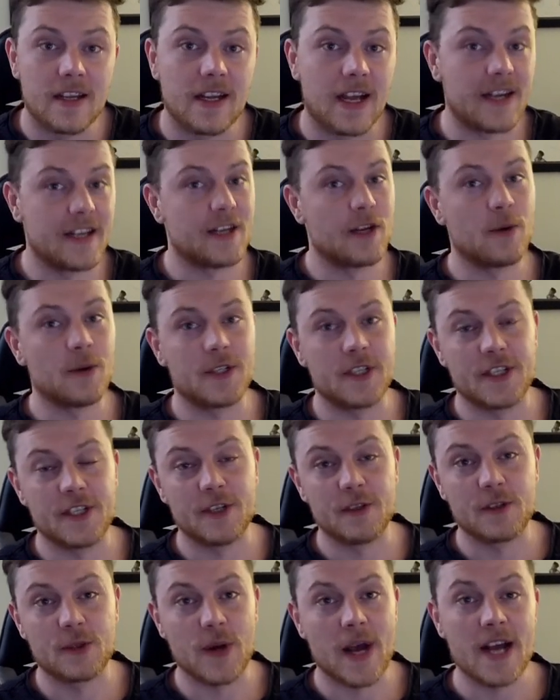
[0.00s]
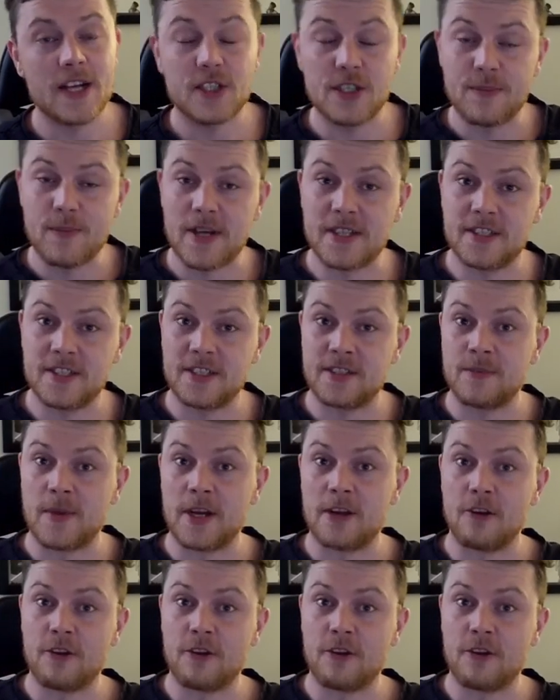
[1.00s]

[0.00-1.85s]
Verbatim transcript: I didn't know what to do, so I actually messaged my